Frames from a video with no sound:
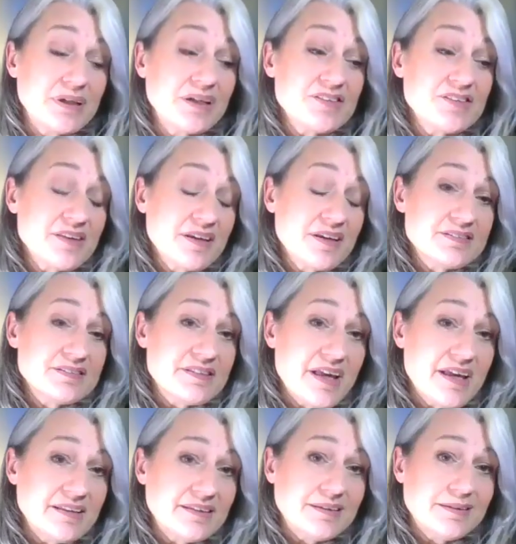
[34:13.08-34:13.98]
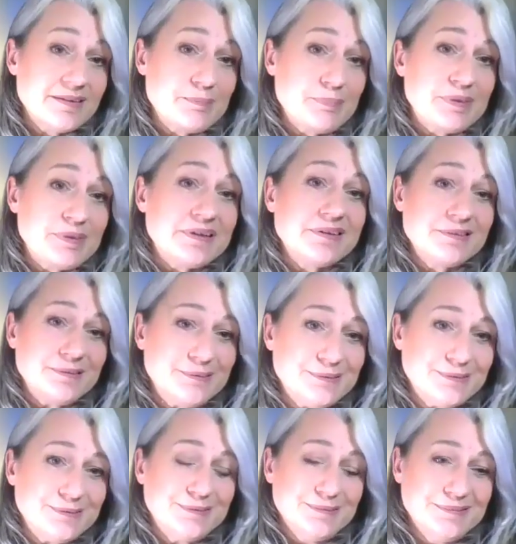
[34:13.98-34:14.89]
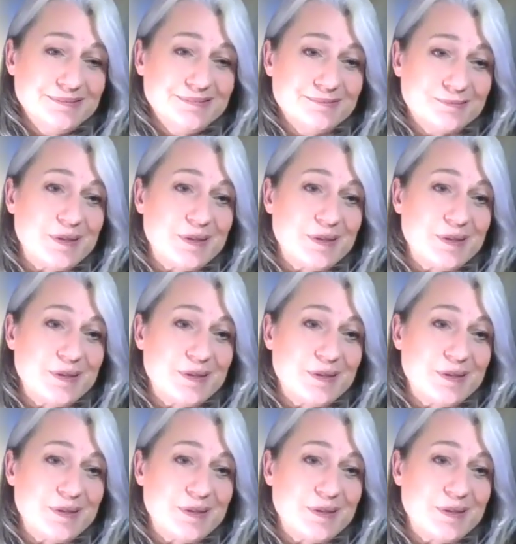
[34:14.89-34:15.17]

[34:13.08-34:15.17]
because they understand that the political